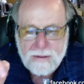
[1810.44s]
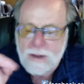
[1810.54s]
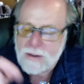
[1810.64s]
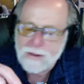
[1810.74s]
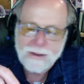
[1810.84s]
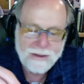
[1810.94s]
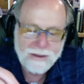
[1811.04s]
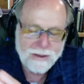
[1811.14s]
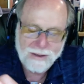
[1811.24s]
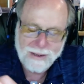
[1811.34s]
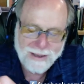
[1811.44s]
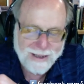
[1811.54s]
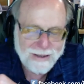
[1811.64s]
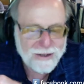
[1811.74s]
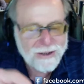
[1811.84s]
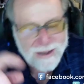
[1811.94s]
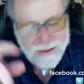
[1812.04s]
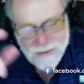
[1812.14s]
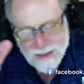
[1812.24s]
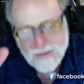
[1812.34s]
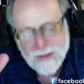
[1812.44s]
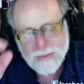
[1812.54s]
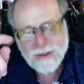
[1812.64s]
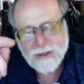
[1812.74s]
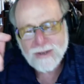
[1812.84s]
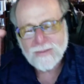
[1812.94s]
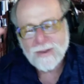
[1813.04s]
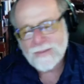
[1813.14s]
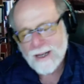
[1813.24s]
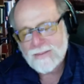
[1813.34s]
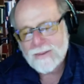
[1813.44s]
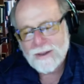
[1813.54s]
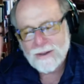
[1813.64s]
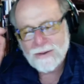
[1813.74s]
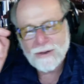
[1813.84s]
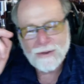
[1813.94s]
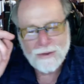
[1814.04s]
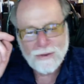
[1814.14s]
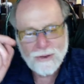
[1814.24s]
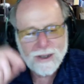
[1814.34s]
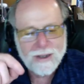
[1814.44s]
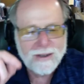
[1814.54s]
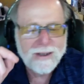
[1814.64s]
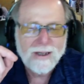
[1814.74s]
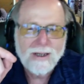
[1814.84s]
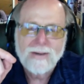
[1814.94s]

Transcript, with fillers: No, no, the, the, that's, the, uh, we should remind that, that you can